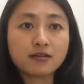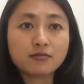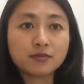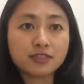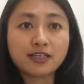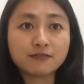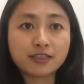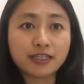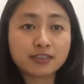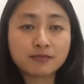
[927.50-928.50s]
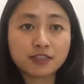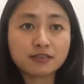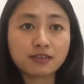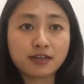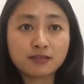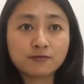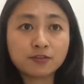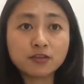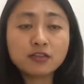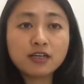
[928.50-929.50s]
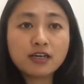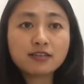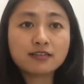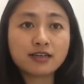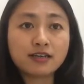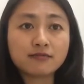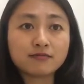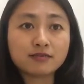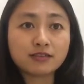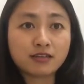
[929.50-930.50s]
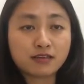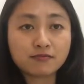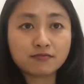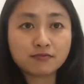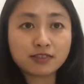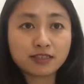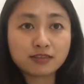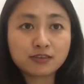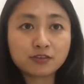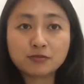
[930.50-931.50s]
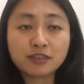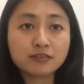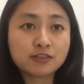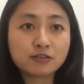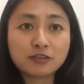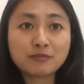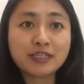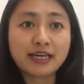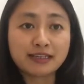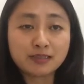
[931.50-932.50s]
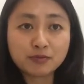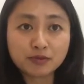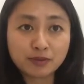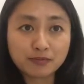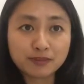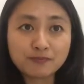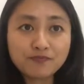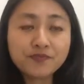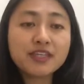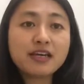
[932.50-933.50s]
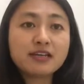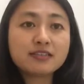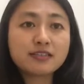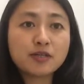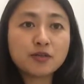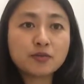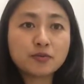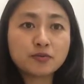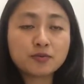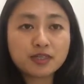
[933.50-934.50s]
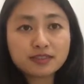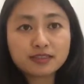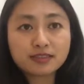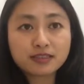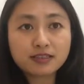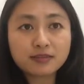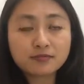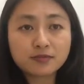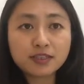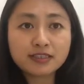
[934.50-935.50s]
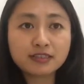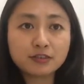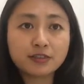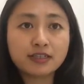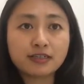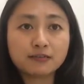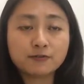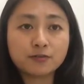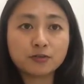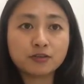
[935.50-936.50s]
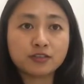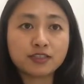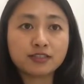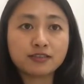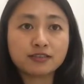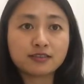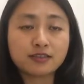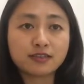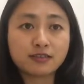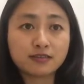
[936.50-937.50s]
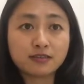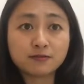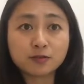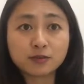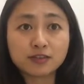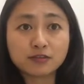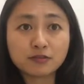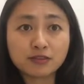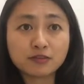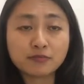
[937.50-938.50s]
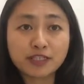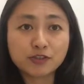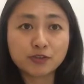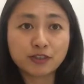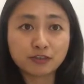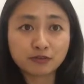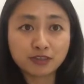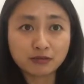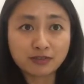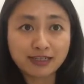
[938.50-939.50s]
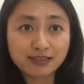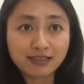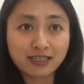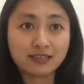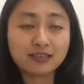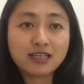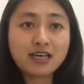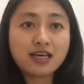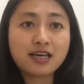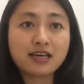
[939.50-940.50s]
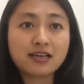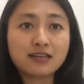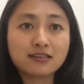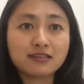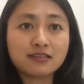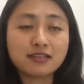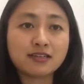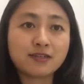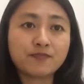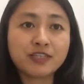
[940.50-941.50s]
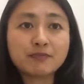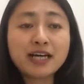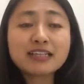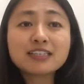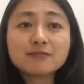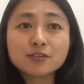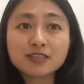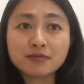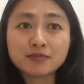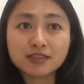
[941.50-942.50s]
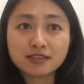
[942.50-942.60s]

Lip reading: whatever HMRC asks for, then there shouldn't be any problem. So what they're looking out for is, of course, you need to make sure you're doing the right thing, and they might give you some